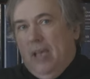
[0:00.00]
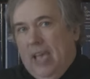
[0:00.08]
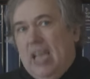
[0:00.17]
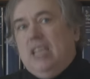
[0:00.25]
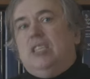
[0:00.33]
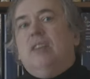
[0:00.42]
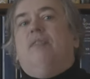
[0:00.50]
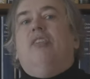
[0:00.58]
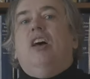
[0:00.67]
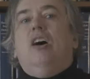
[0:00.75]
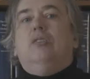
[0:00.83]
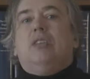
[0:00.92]
each of
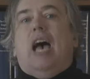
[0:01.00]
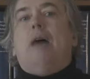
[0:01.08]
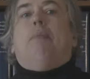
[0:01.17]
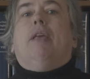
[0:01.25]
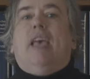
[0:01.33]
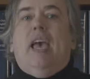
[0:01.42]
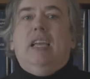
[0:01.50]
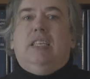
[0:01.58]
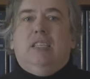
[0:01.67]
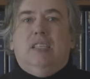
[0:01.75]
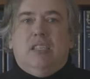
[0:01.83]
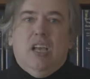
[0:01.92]
those
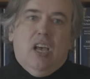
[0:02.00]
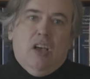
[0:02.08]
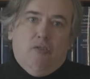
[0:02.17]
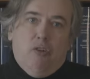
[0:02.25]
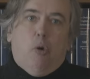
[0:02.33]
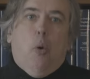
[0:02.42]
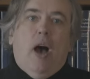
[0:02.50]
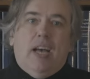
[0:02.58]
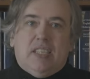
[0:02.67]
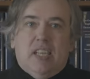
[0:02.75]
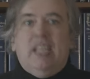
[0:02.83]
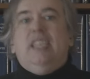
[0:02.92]
applications
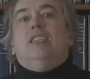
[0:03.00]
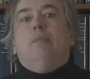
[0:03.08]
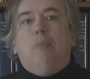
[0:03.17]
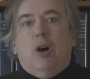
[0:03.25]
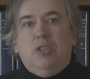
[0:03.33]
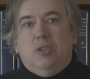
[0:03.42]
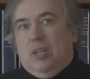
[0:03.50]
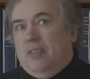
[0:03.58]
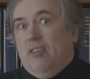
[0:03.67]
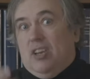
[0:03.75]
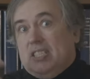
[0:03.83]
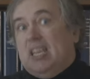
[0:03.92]
requires at least a module,
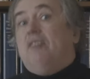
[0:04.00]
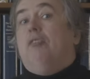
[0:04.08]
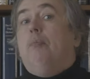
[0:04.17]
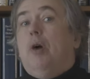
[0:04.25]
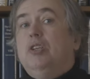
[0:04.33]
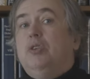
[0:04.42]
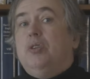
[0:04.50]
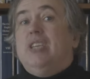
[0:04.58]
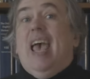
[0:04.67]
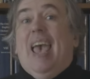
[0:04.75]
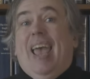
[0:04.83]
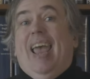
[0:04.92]
if not several modules,
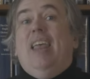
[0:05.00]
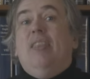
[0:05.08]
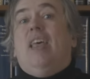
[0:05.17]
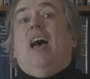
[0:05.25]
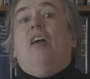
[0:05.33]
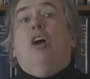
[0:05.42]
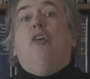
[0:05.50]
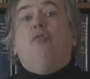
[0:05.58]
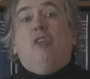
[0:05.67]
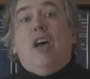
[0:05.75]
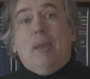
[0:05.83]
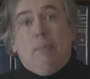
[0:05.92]
in their own
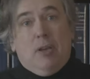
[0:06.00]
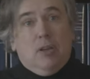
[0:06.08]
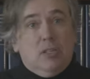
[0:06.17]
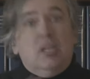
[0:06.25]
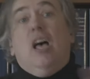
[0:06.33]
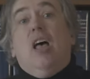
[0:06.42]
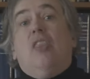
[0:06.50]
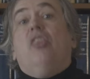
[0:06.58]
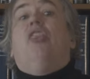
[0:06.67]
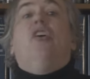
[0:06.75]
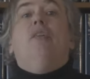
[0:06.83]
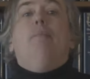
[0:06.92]
right, because
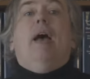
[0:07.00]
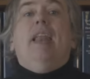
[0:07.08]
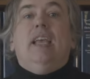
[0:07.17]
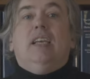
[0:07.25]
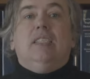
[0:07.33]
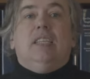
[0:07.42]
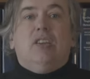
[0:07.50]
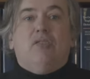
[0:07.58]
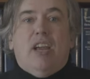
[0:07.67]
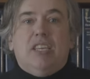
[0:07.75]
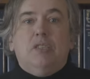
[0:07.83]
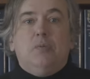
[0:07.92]
there are many
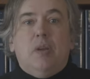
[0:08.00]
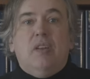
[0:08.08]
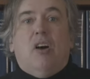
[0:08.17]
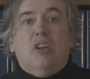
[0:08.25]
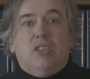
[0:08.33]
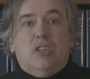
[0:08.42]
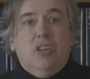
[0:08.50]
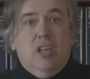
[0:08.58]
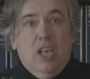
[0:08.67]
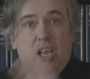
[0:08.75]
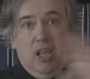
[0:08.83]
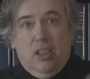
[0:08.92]
considerations we not,
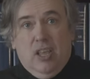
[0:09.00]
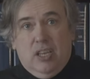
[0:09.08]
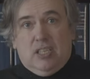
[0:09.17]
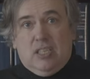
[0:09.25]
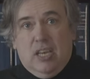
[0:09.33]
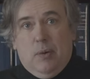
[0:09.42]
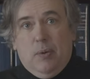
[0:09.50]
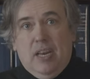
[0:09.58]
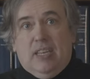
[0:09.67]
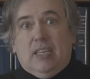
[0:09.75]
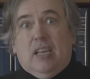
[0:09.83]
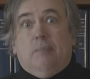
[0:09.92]
that uh, we
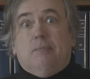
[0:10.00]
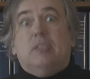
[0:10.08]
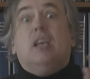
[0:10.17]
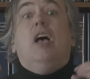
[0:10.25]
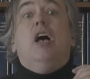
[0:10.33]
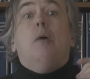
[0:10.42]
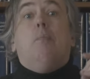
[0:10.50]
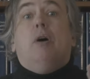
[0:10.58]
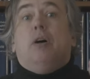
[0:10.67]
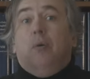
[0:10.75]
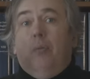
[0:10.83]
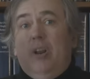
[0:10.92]
need to come.
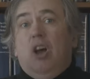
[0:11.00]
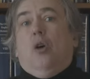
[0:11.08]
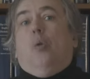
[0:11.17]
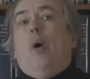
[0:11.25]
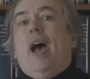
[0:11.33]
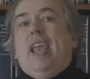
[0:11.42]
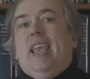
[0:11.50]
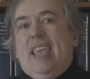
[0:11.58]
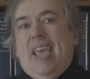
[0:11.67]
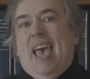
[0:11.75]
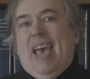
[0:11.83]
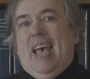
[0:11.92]
But we're not quite
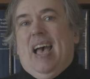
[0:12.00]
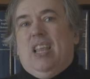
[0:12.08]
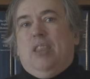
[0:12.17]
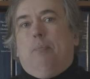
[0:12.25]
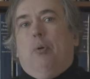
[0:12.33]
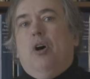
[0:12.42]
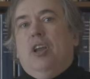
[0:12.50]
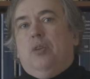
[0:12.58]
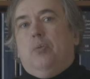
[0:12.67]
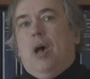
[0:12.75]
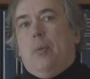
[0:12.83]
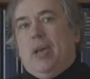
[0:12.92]
yet at the point
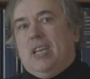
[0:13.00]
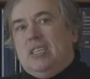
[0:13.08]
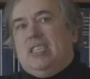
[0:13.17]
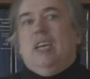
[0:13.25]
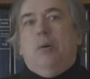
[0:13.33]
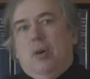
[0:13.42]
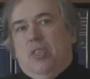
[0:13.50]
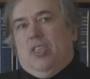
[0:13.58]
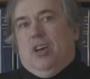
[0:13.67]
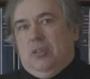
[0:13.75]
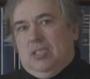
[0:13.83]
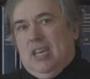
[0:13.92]
where we can deal with
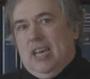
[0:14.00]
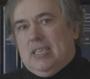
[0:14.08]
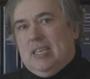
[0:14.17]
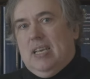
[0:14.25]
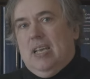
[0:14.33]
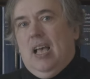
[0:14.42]
those yet,